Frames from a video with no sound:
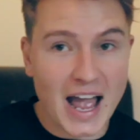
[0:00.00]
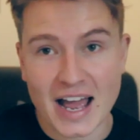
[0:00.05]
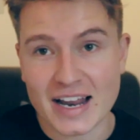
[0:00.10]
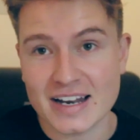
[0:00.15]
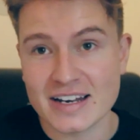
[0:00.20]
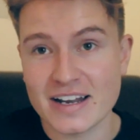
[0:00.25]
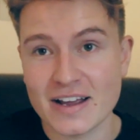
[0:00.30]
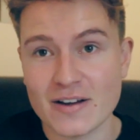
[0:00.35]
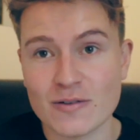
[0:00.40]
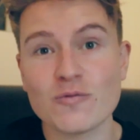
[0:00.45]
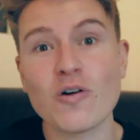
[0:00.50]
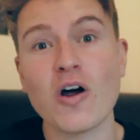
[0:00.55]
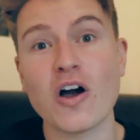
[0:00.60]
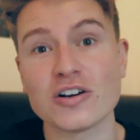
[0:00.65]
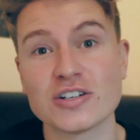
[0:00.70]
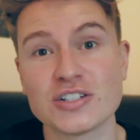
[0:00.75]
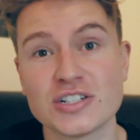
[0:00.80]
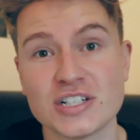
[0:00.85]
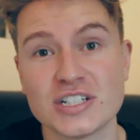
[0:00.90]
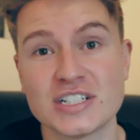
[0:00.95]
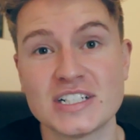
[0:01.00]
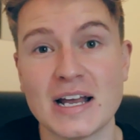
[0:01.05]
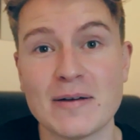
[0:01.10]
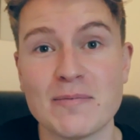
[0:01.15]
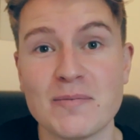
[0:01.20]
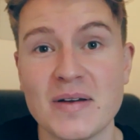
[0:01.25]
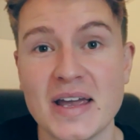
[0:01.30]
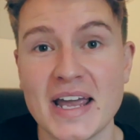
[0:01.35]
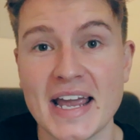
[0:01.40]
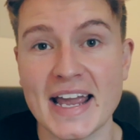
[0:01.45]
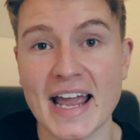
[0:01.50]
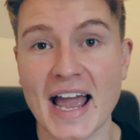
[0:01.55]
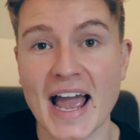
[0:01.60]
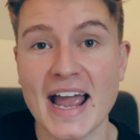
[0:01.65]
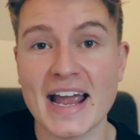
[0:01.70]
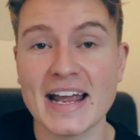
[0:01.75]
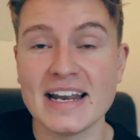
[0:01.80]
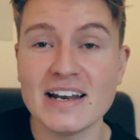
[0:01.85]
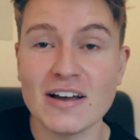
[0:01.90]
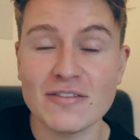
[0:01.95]
And Roche sent me
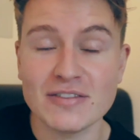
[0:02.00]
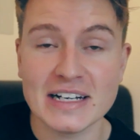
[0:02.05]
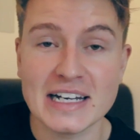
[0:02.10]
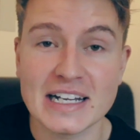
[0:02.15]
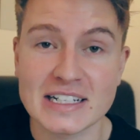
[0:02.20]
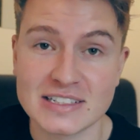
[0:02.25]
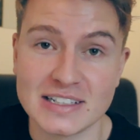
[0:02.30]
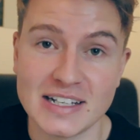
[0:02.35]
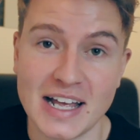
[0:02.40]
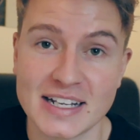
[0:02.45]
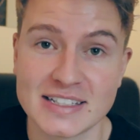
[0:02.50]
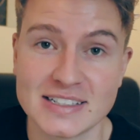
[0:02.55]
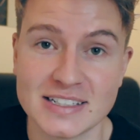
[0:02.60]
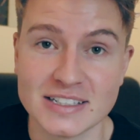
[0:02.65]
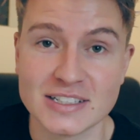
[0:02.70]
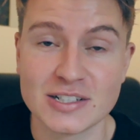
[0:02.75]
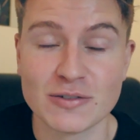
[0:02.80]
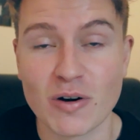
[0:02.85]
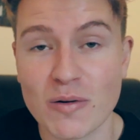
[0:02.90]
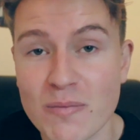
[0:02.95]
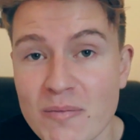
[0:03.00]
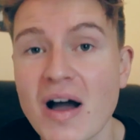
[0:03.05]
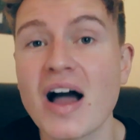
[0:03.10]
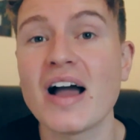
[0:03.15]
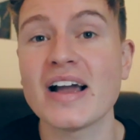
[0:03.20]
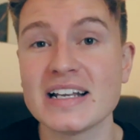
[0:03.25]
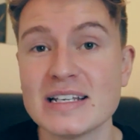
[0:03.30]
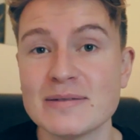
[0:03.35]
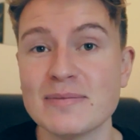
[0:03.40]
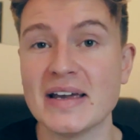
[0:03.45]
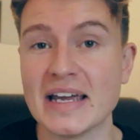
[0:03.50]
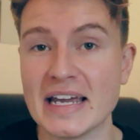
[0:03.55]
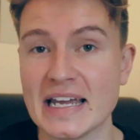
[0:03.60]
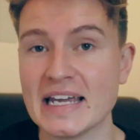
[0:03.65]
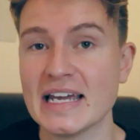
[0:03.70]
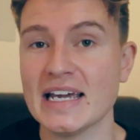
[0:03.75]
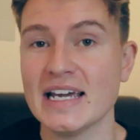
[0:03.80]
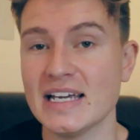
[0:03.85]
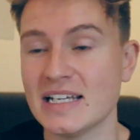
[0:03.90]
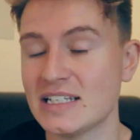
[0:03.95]
a lovely little letter to remind
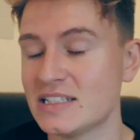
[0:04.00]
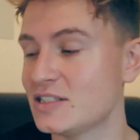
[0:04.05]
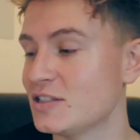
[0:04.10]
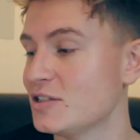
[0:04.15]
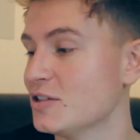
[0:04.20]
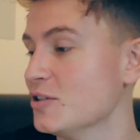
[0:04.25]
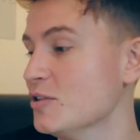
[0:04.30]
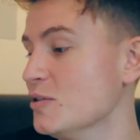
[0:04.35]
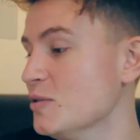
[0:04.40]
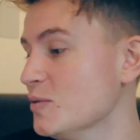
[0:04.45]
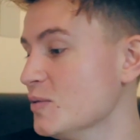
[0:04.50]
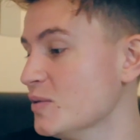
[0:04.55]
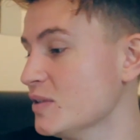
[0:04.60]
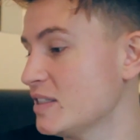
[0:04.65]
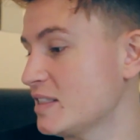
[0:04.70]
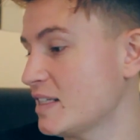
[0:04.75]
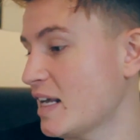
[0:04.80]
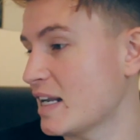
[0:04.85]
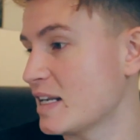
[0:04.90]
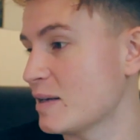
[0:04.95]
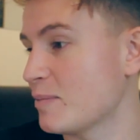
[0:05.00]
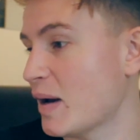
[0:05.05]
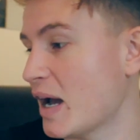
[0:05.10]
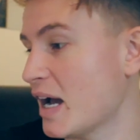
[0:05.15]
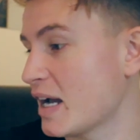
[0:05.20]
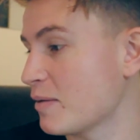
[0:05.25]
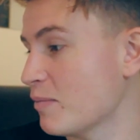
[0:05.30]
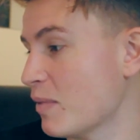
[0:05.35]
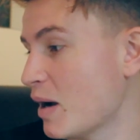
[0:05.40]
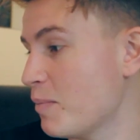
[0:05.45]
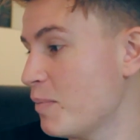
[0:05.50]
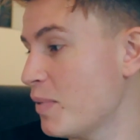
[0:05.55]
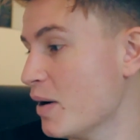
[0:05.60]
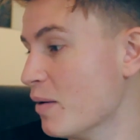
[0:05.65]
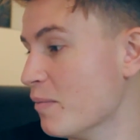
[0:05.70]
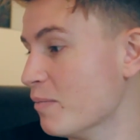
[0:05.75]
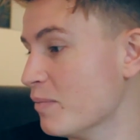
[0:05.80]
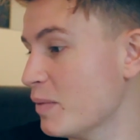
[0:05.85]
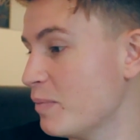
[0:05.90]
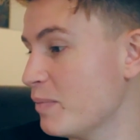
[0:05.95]
me to send back my
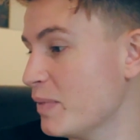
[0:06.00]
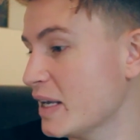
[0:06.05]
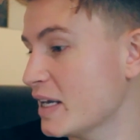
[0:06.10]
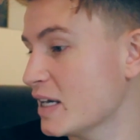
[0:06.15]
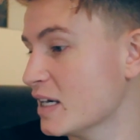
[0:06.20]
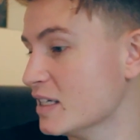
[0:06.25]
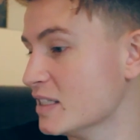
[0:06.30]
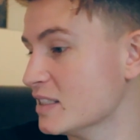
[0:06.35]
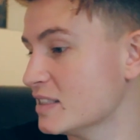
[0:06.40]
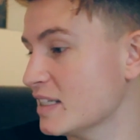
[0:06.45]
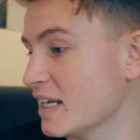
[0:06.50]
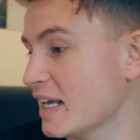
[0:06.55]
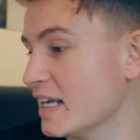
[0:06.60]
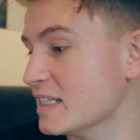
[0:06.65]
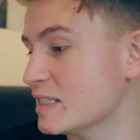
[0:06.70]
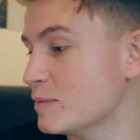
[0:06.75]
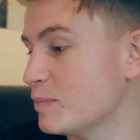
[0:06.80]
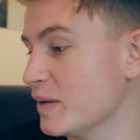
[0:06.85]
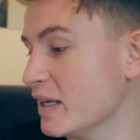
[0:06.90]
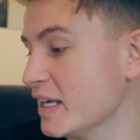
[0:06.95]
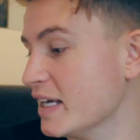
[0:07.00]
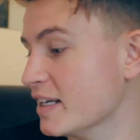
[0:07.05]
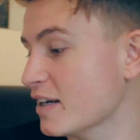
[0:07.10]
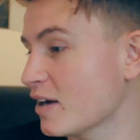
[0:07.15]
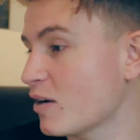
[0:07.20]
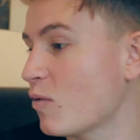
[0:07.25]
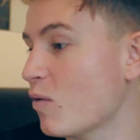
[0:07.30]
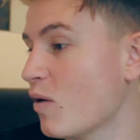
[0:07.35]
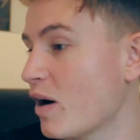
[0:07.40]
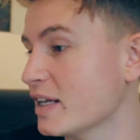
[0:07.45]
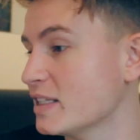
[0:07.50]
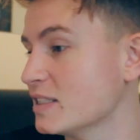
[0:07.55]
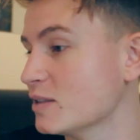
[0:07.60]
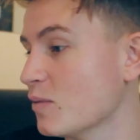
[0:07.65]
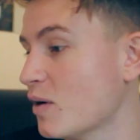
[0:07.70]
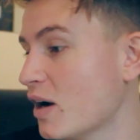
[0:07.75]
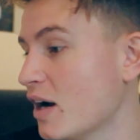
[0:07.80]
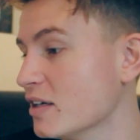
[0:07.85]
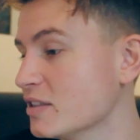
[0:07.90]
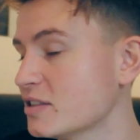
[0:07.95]
pump because it's been quite
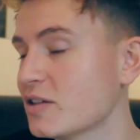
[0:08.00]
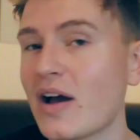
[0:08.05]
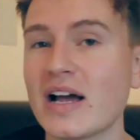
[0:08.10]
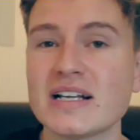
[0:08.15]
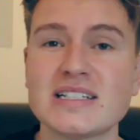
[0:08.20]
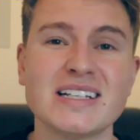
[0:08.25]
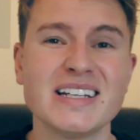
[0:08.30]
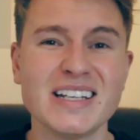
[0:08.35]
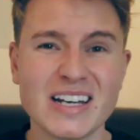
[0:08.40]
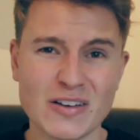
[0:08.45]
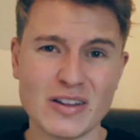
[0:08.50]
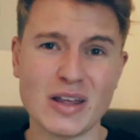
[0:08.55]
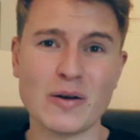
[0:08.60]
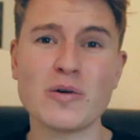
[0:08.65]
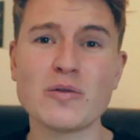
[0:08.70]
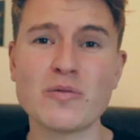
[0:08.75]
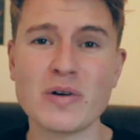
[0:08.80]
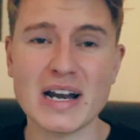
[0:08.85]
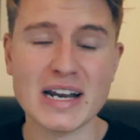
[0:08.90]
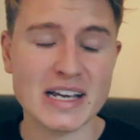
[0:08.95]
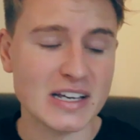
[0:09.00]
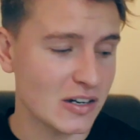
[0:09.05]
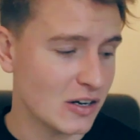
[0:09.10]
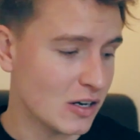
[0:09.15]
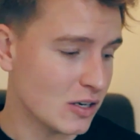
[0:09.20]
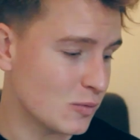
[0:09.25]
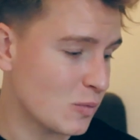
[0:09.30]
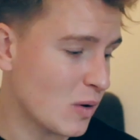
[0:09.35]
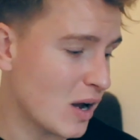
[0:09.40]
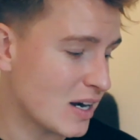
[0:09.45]
a while. So actually, you know, they were really good.